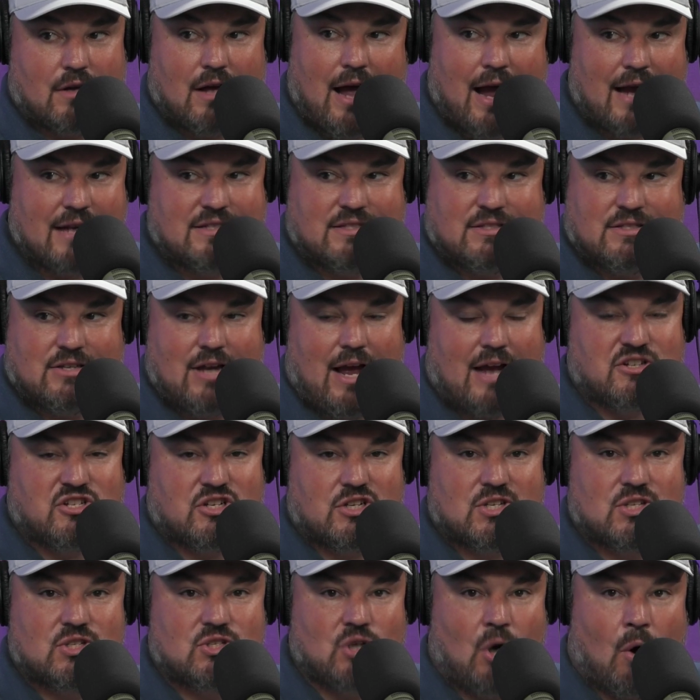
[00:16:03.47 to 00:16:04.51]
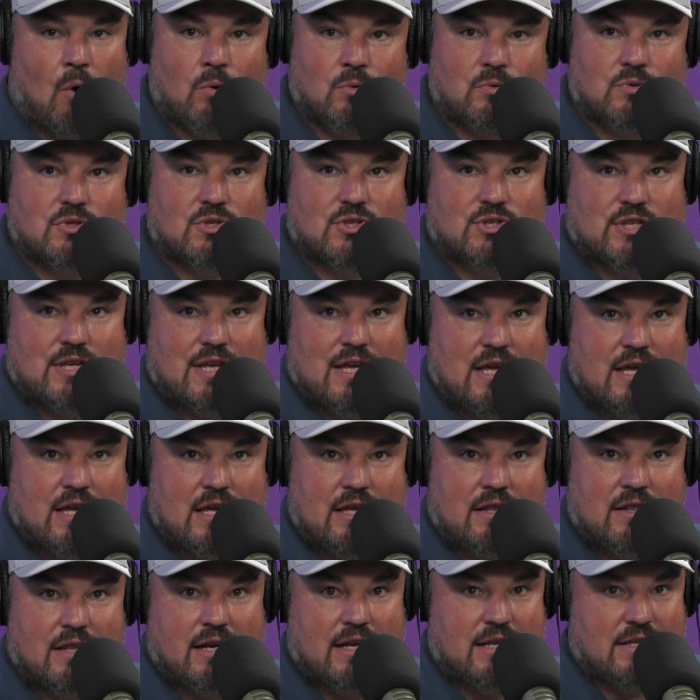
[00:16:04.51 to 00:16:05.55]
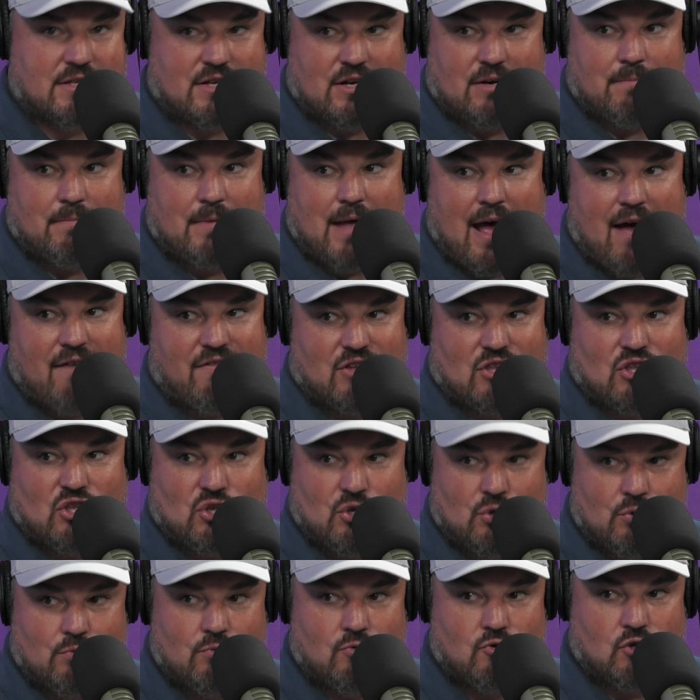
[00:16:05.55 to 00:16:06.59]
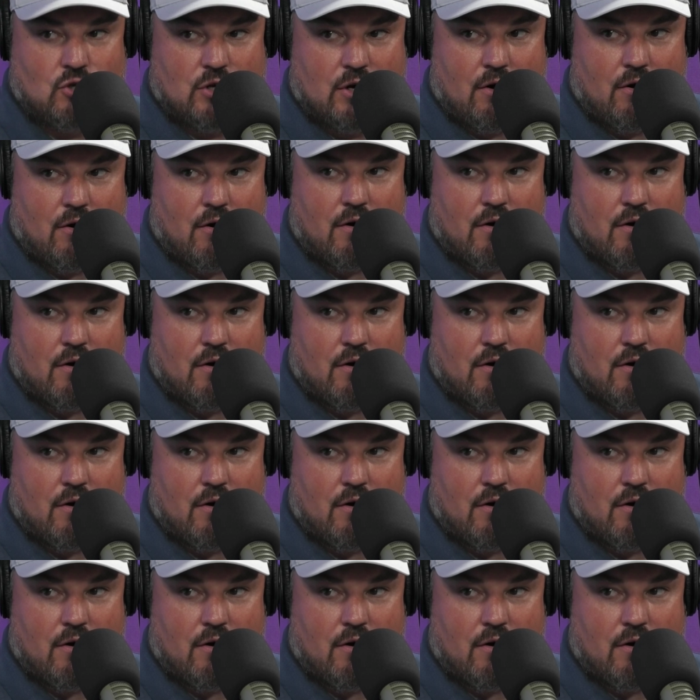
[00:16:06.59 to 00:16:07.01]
I just don't see that he's going to have a huge year.